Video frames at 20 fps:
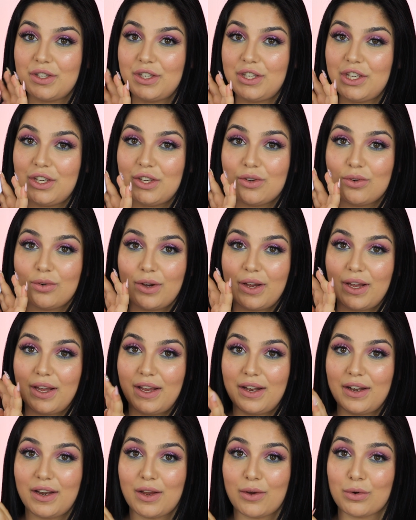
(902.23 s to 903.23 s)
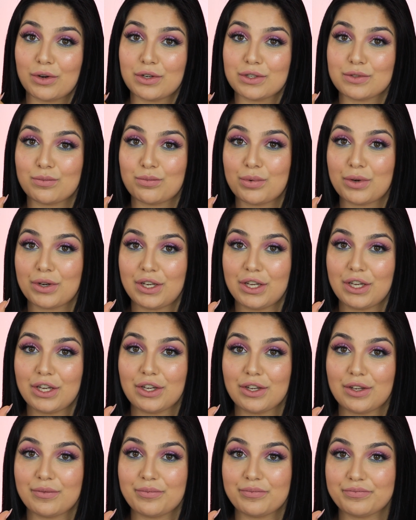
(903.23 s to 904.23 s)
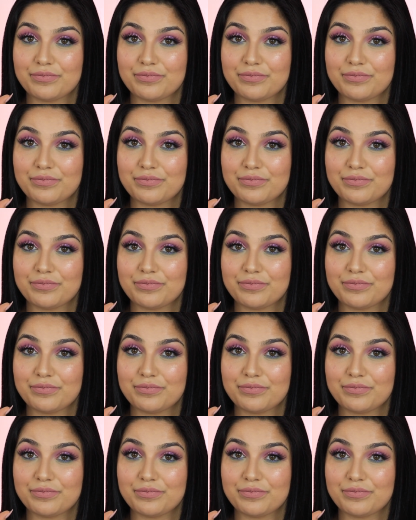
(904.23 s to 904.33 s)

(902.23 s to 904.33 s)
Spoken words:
cute and it works pretty good.